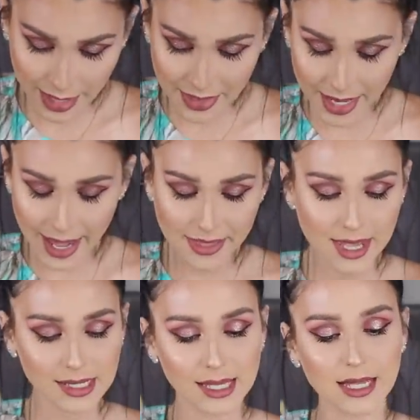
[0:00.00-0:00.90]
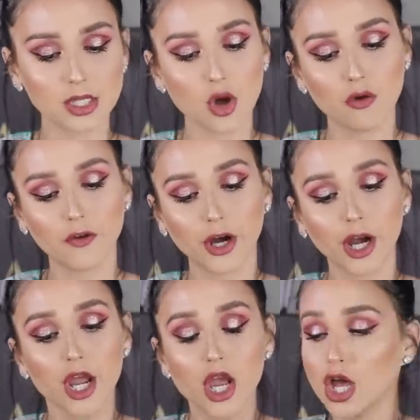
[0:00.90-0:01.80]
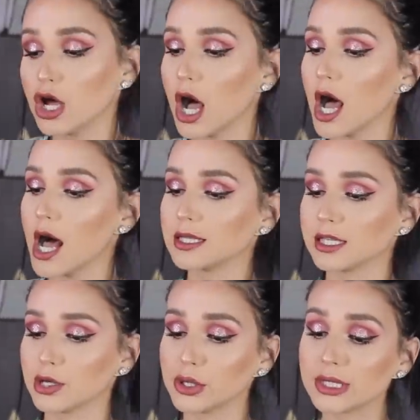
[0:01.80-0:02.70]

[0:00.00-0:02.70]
And then I, they sent over uh,